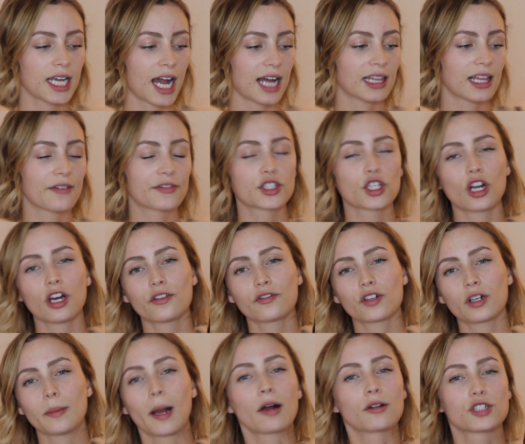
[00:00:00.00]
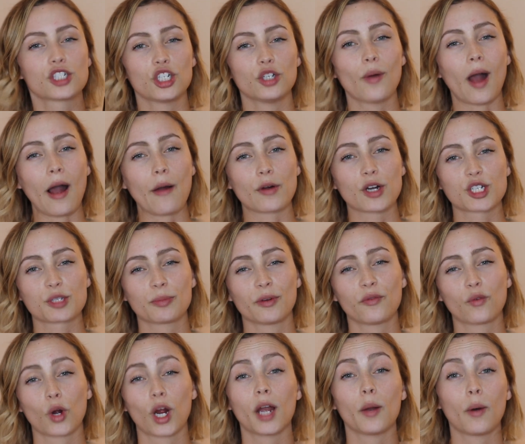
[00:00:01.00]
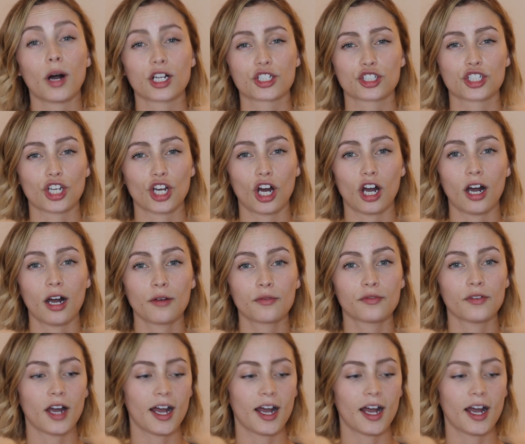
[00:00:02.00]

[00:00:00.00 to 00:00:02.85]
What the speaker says: I left it on for about 2 hours before I washed it off.